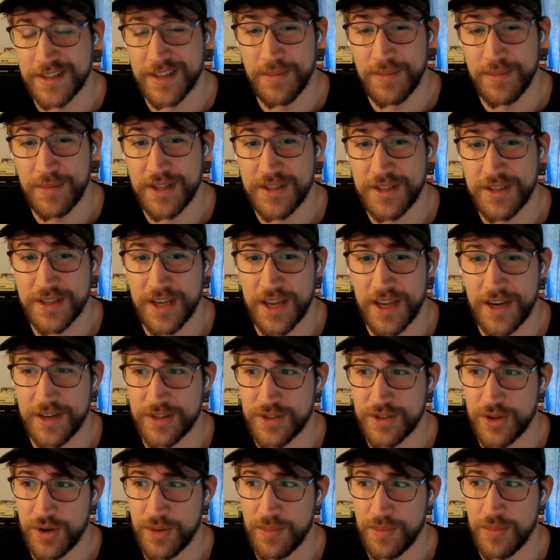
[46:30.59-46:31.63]
limits at a
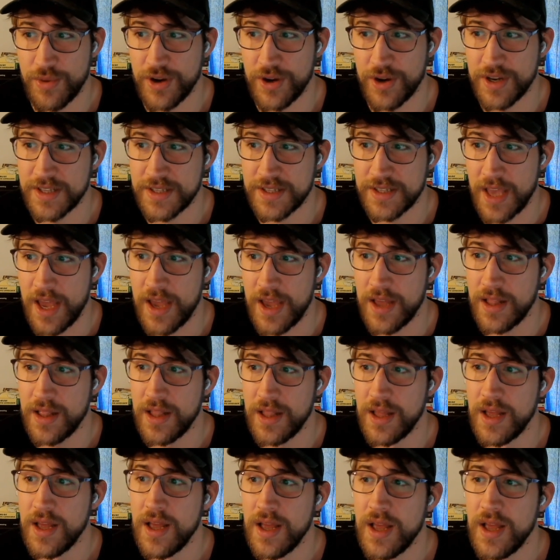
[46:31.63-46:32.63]
certain point in scale,